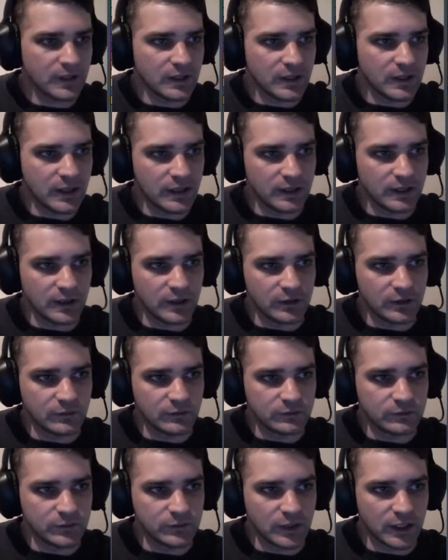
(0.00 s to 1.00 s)
And then
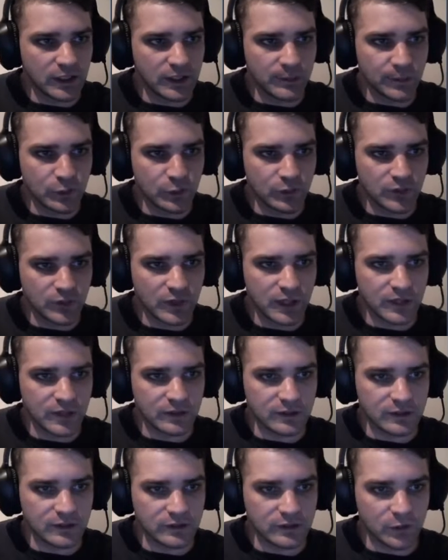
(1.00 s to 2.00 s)
I can move that.
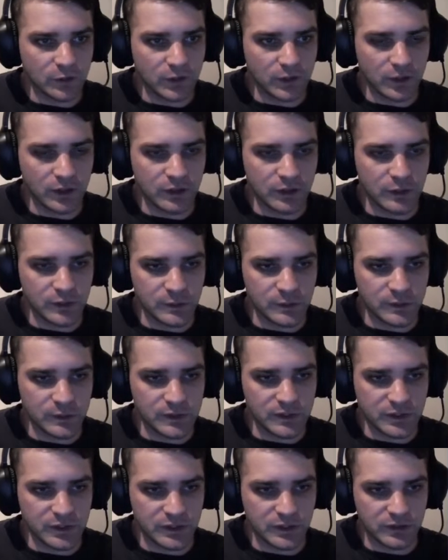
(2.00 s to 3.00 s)
All I gotta do is
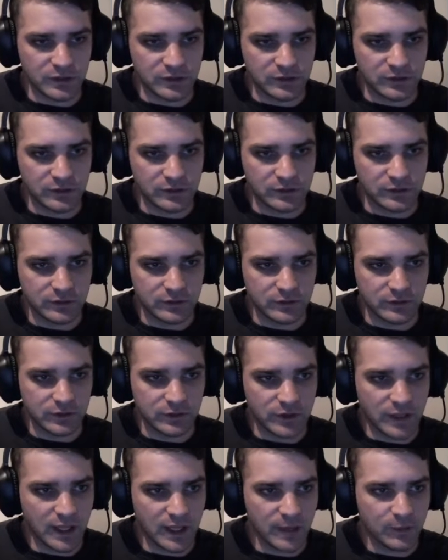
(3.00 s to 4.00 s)
position
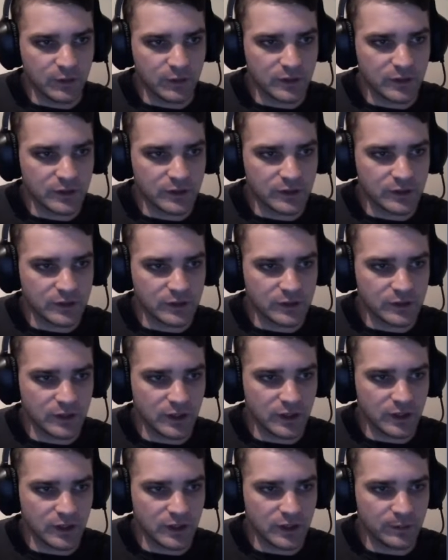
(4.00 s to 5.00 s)
the camera so
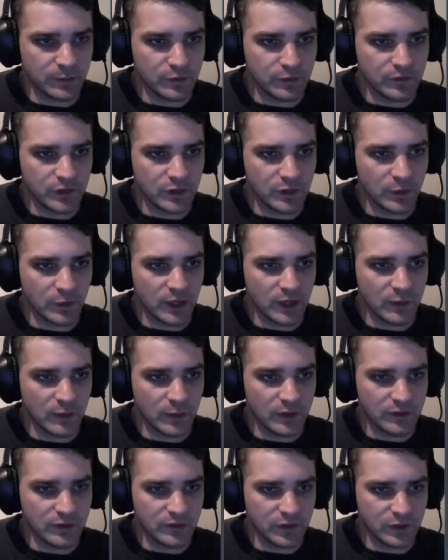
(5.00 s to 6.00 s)
that I can move it the way I
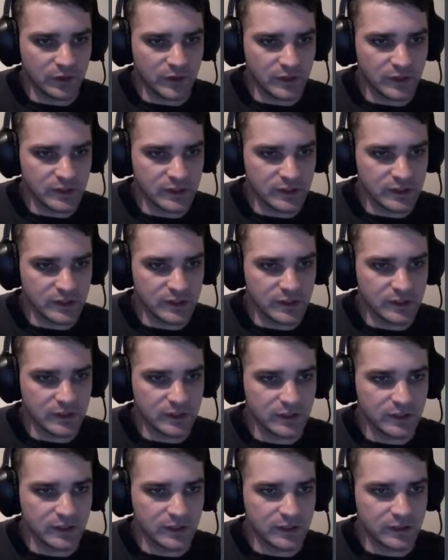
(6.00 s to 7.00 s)
want very easily.
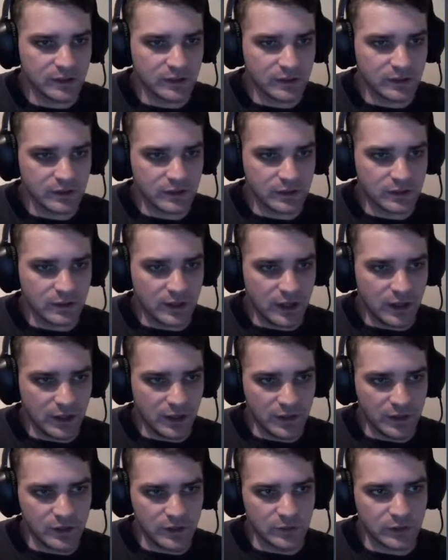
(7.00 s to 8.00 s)
I
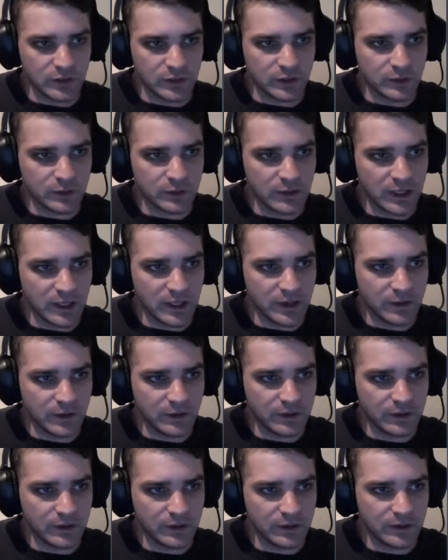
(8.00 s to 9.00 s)
think it's really cool how
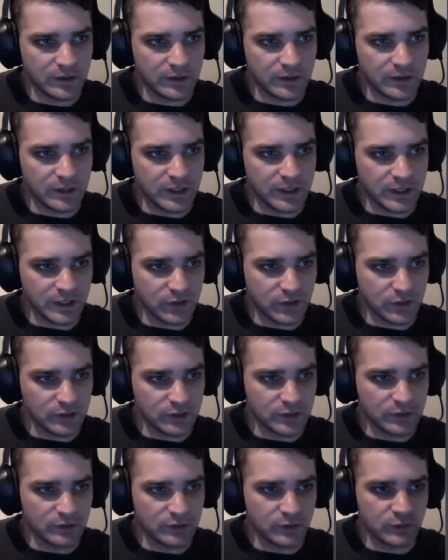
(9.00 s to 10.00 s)
it goes
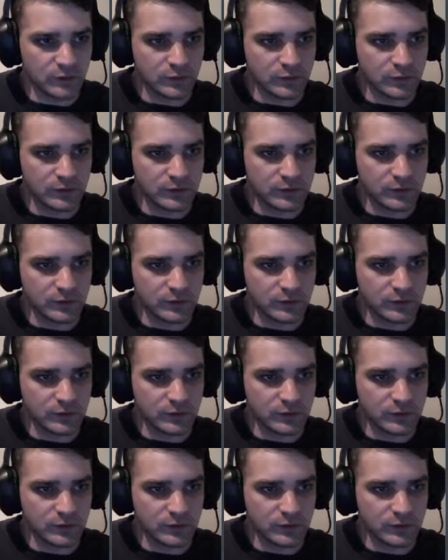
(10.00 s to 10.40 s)
through